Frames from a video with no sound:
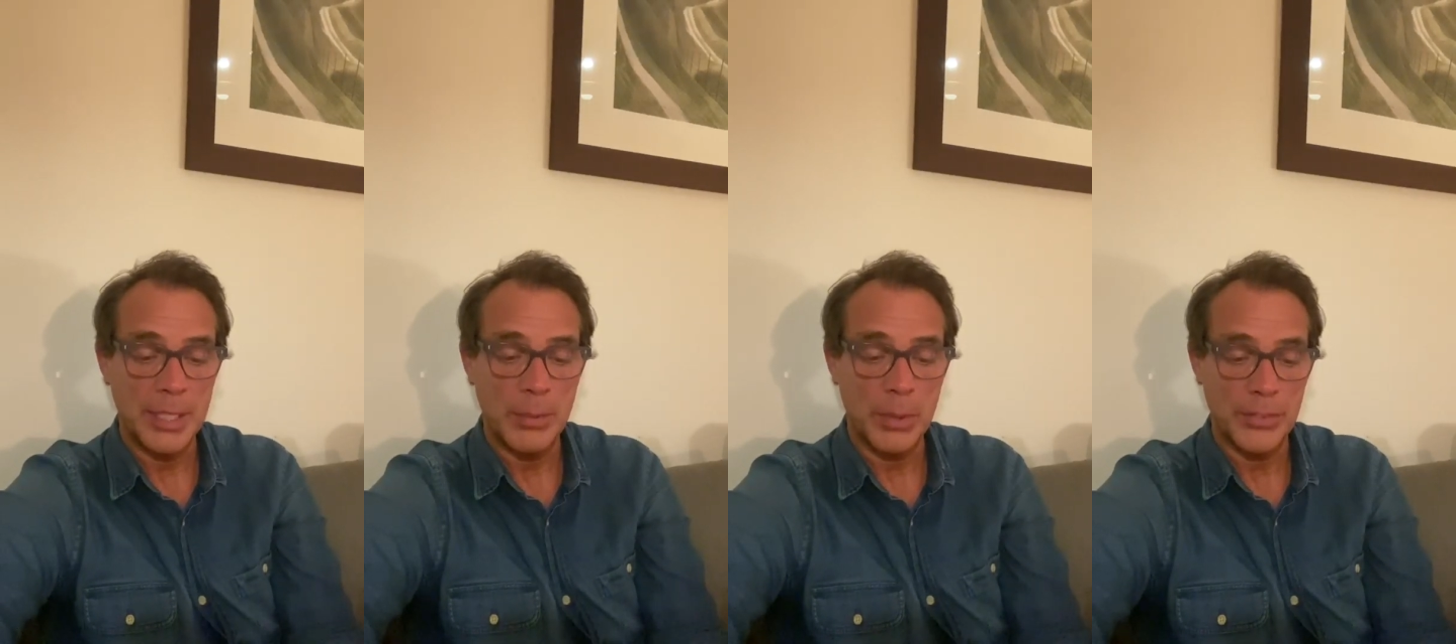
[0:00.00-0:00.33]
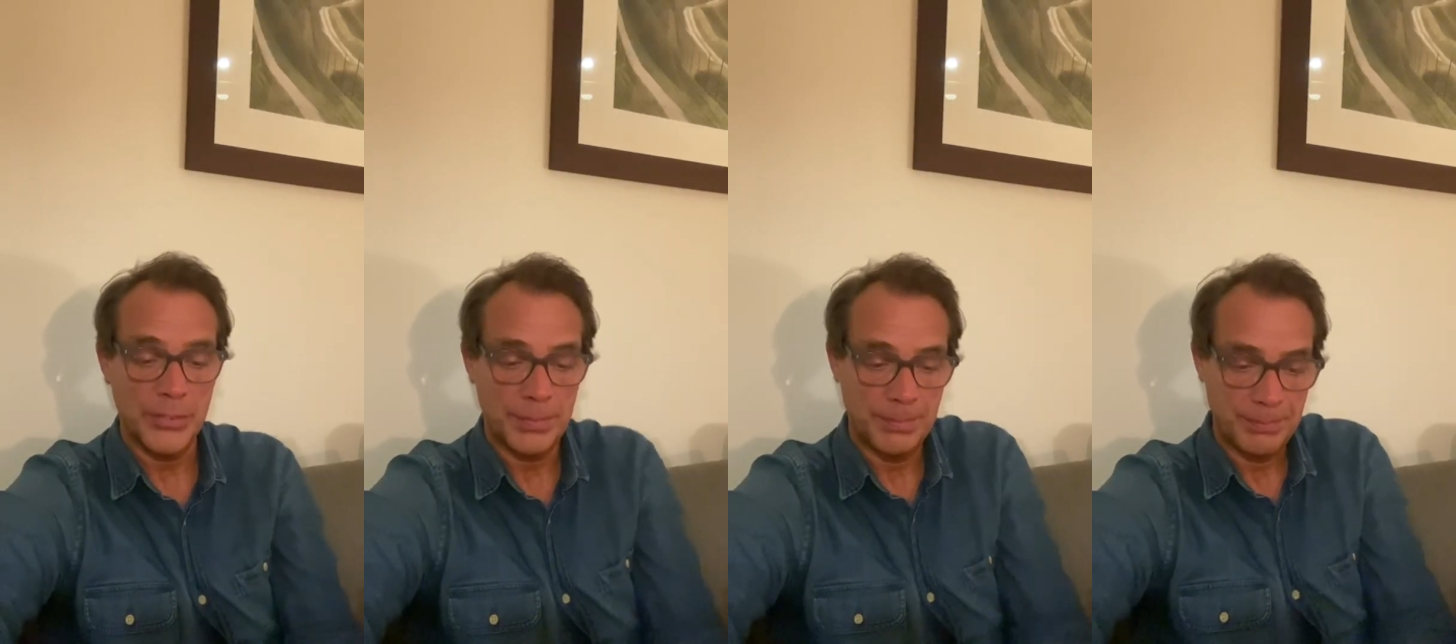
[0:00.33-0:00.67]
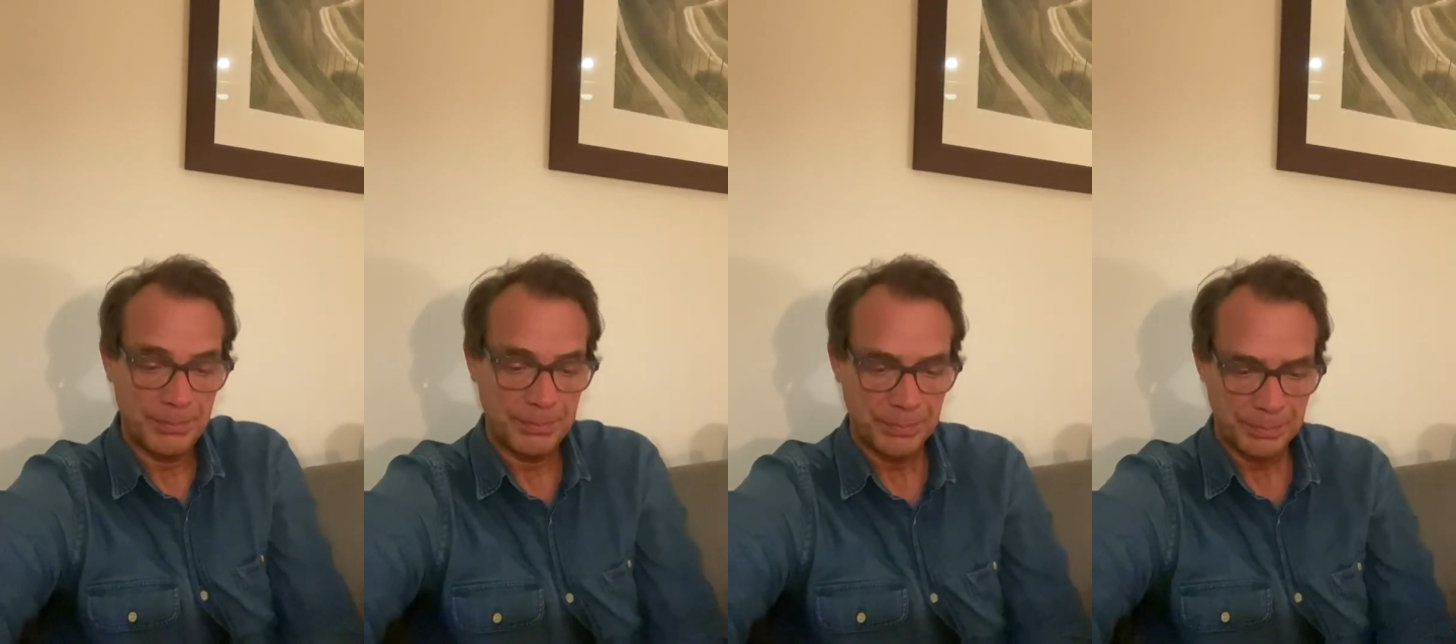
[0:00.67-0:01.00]
was.
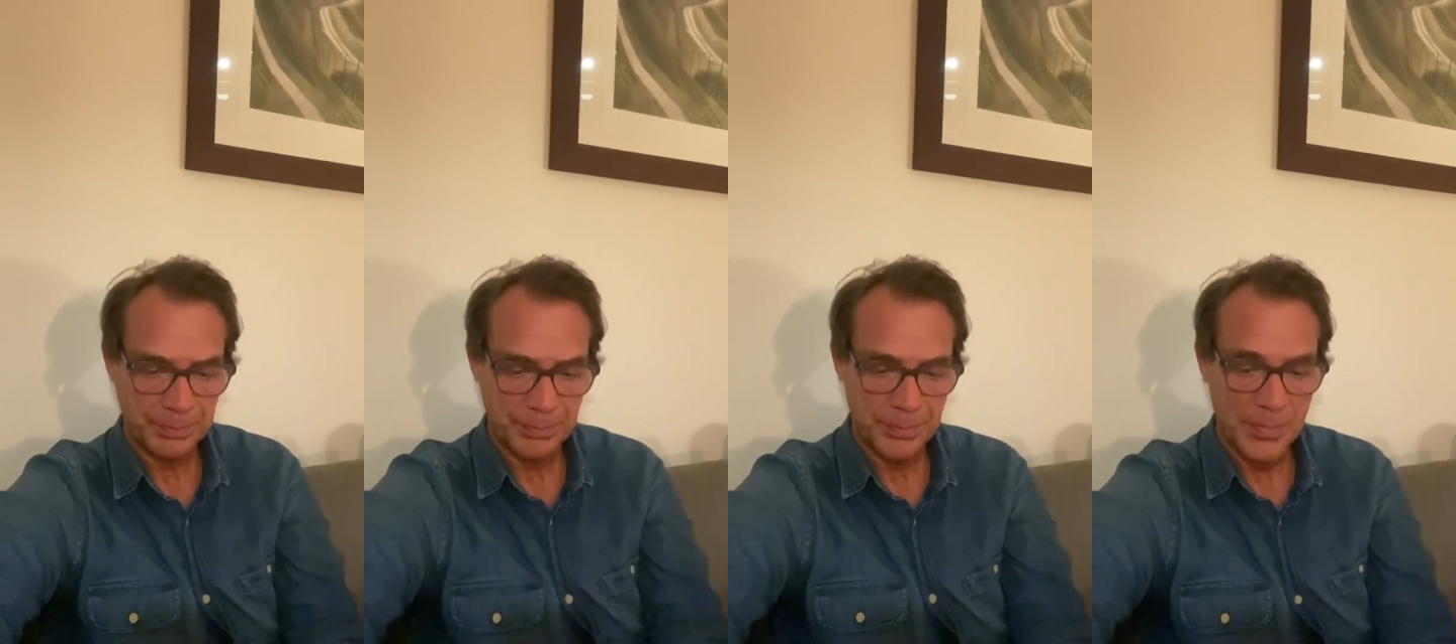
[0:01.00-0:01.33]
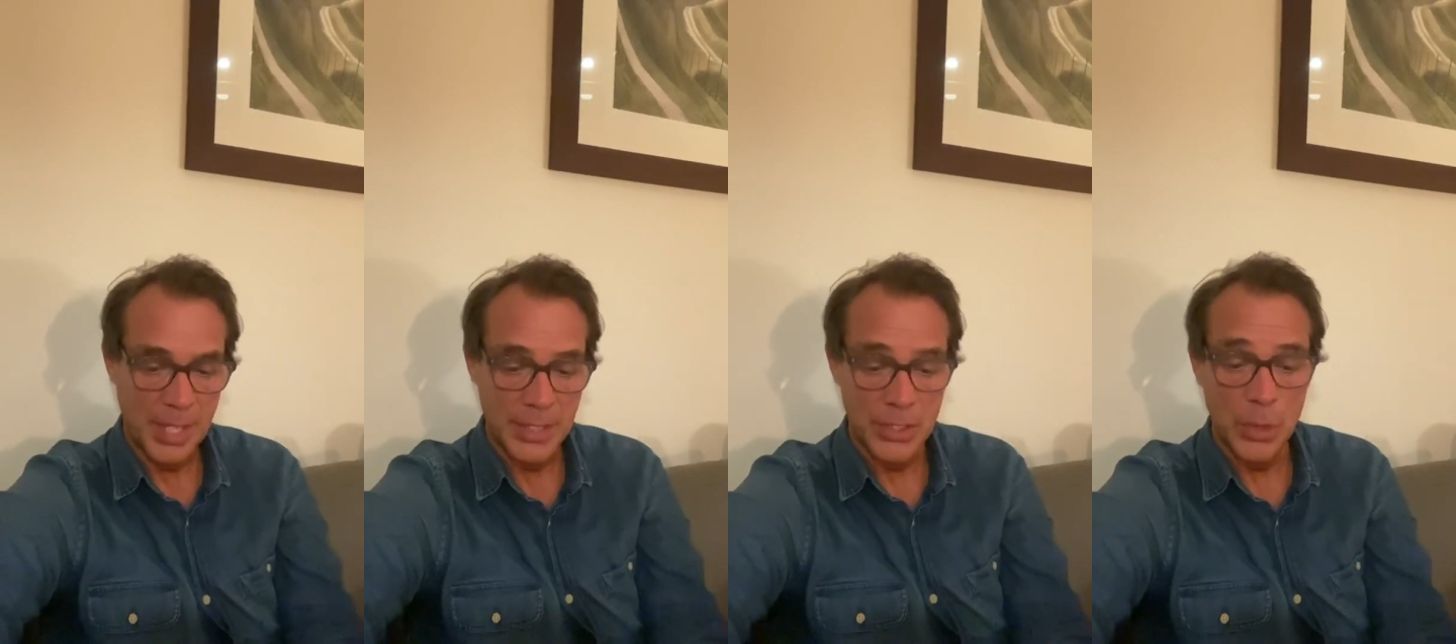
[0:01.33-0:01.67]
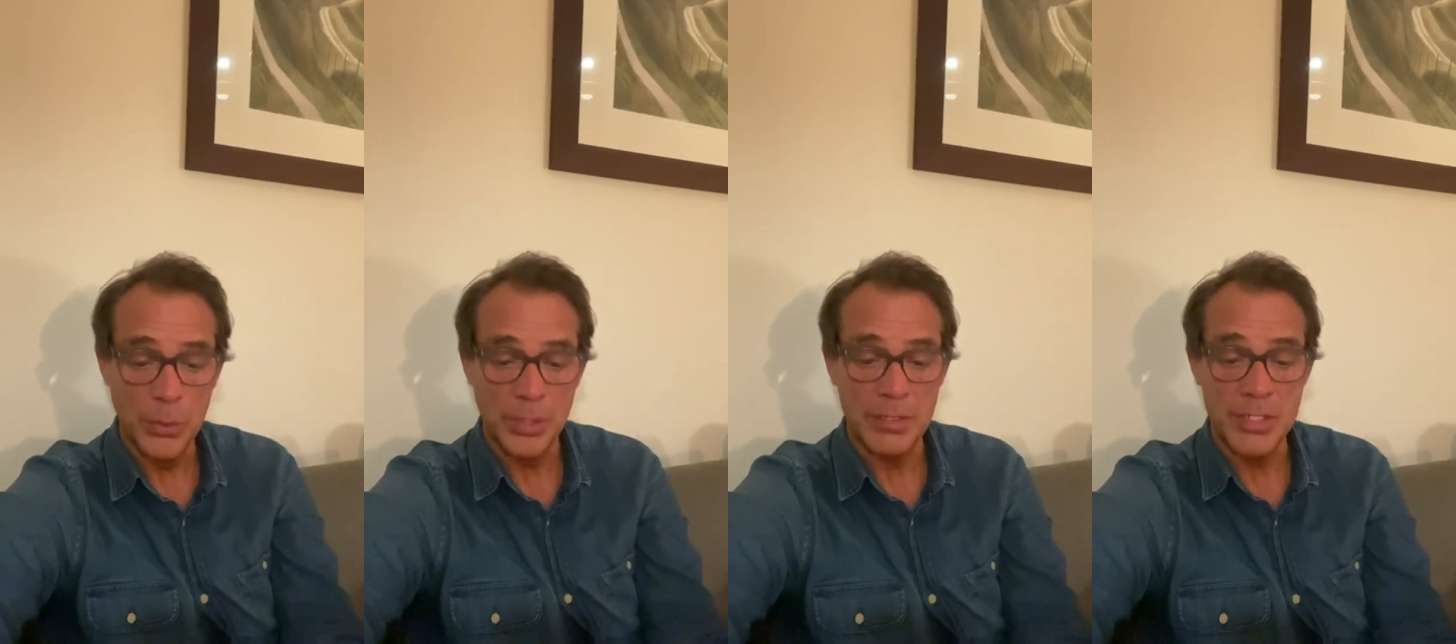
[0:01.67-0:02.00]
I told
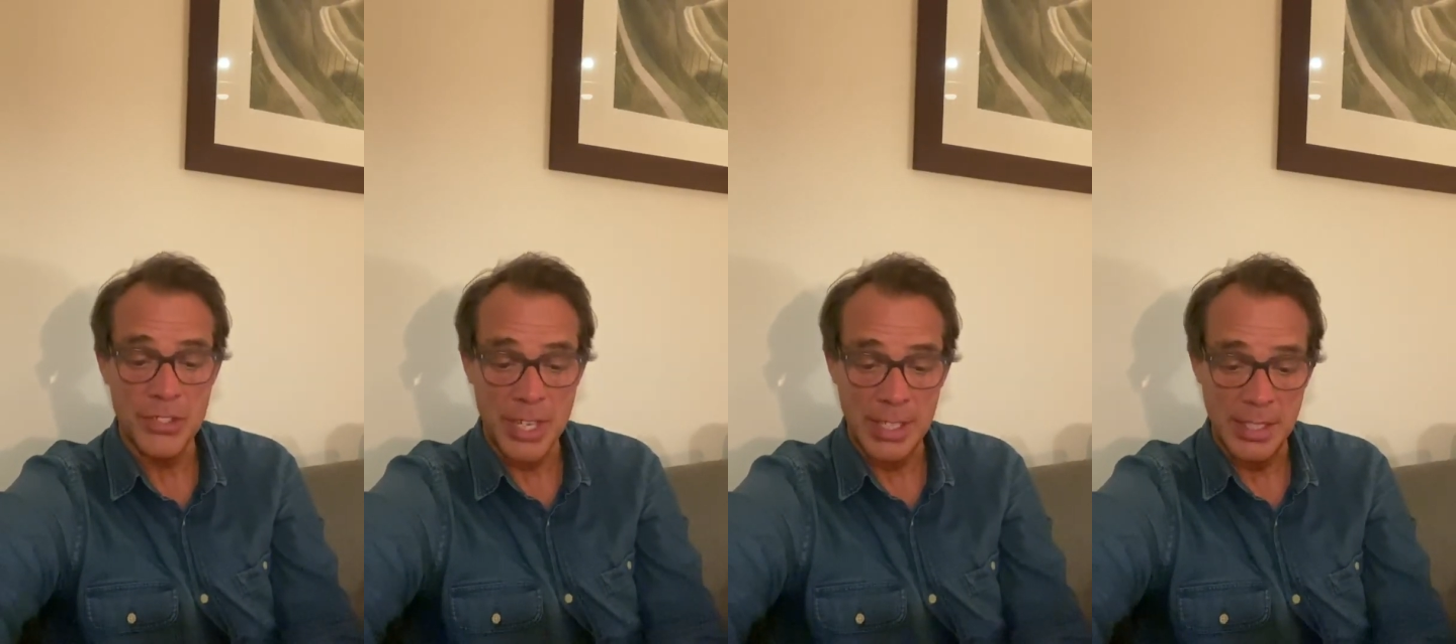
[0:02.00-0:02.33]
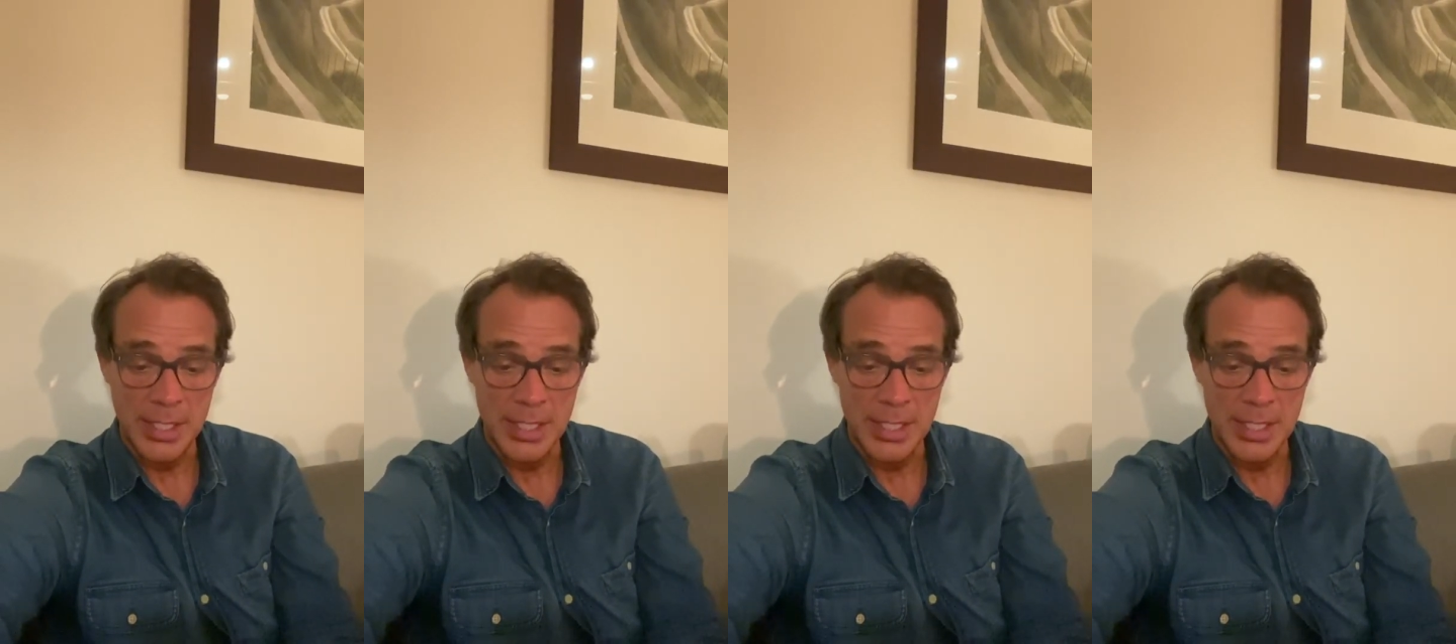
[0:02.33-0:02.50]
her as gently as